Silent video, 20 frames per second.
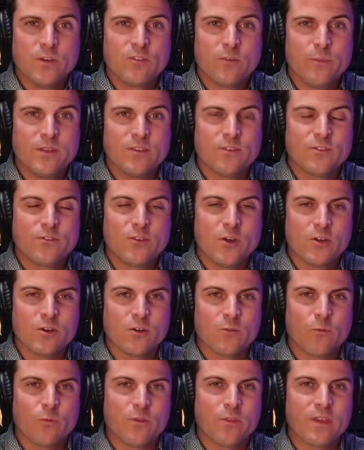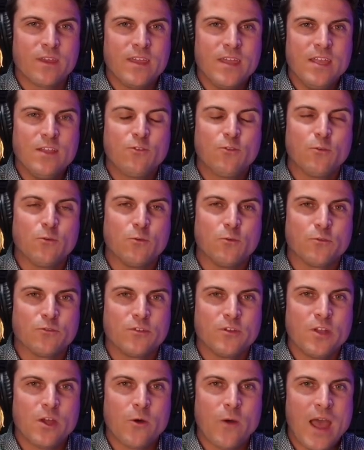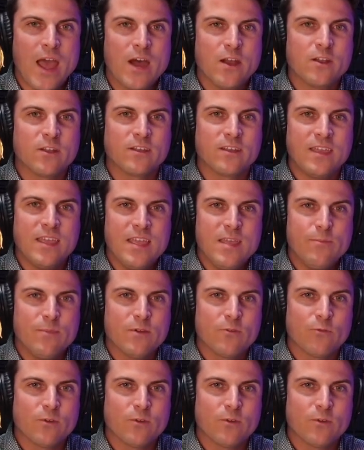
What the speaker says: as a business owner with the key tools to know how to keep,